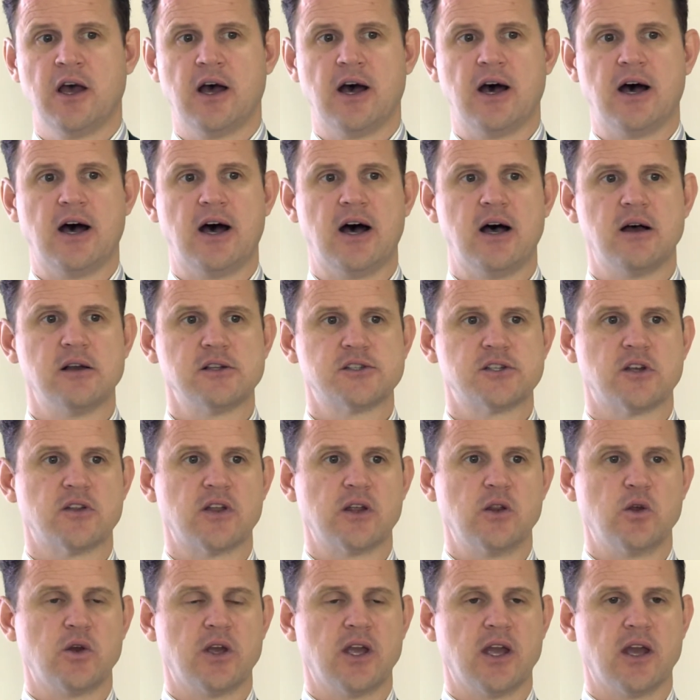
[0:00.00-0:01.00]
So they're
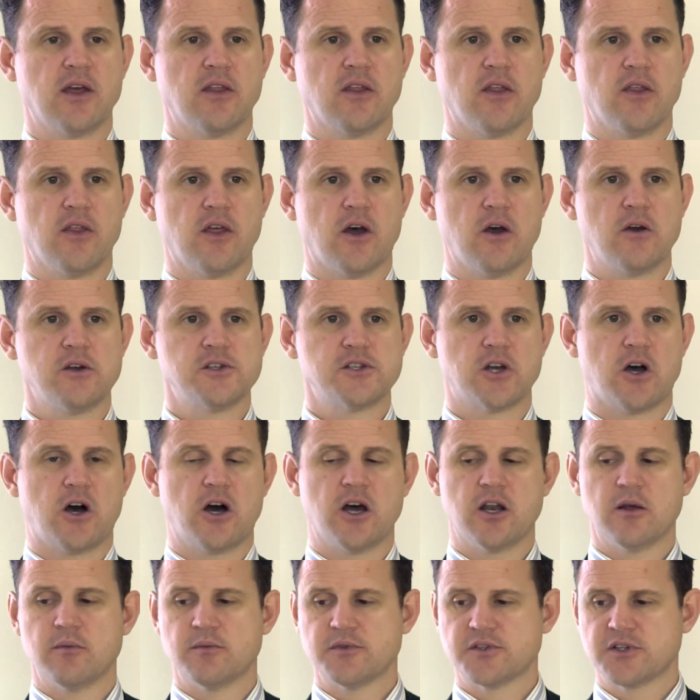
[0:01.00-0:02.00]
looking at those
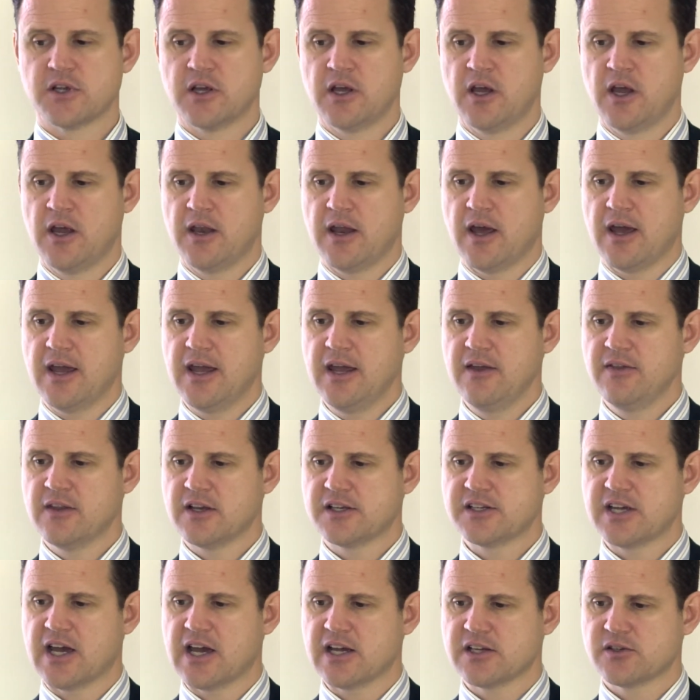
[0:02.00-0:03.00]
items. Now in the
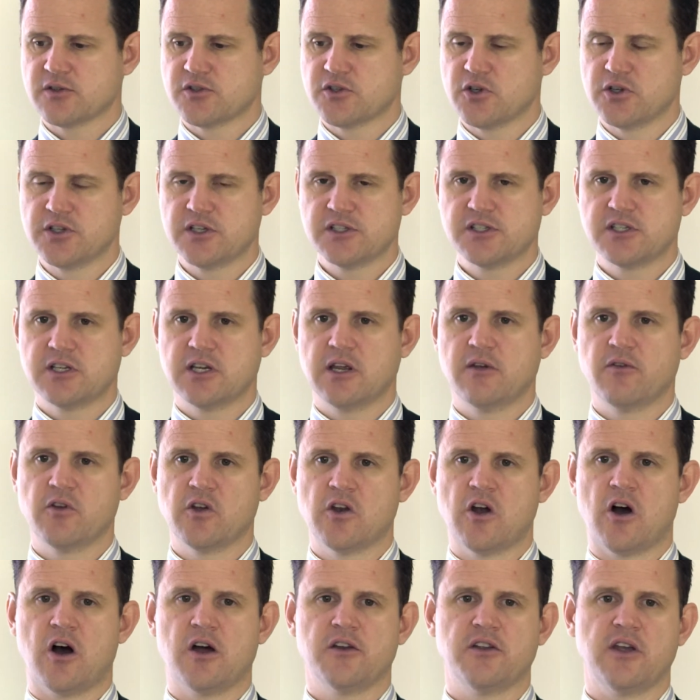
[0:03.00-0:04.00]
tax return, just to give you an
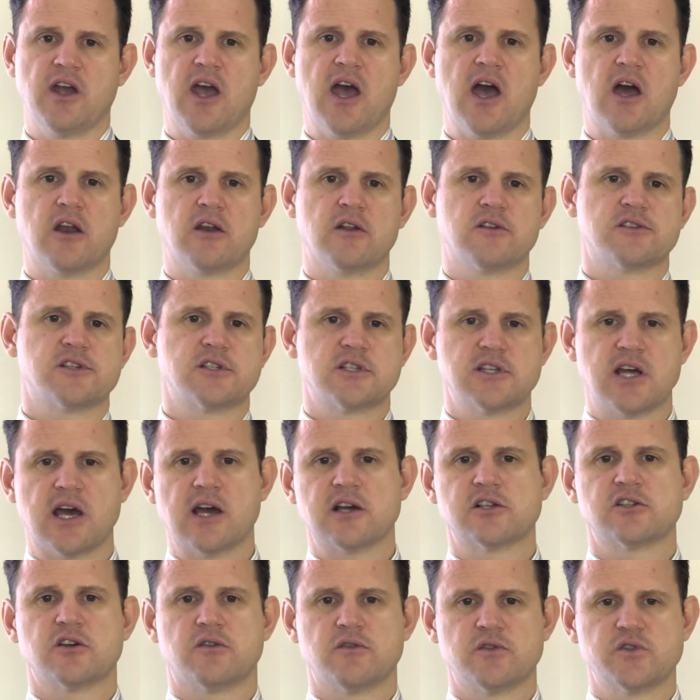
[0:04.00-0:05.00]
idea, how does the
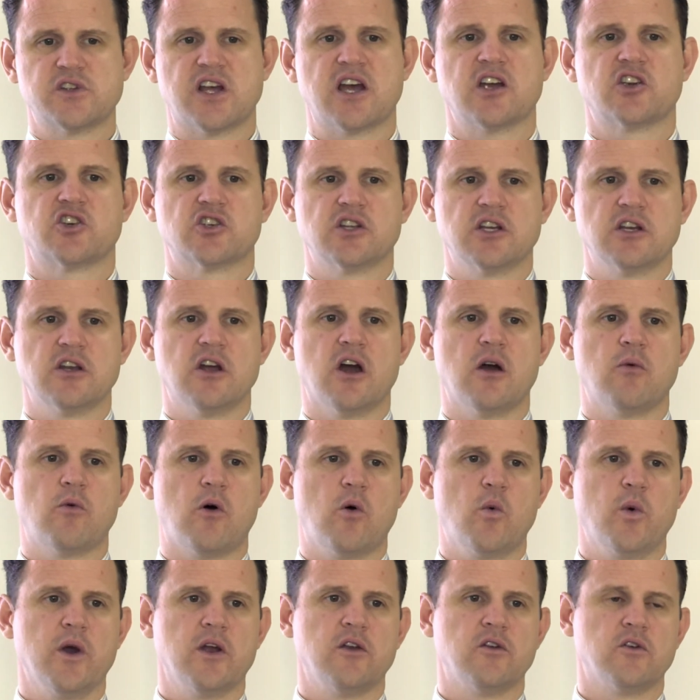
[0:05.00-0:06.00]
tax office actually know
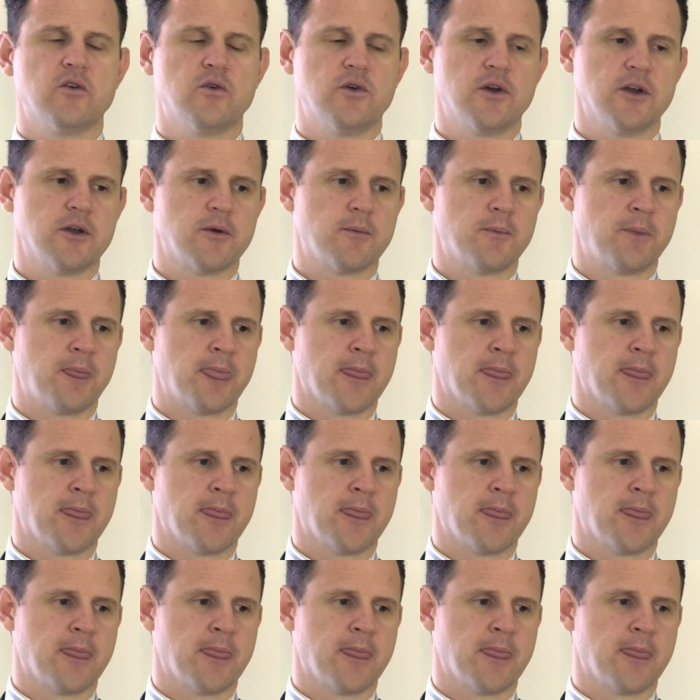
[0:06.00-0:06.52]
what we're doing?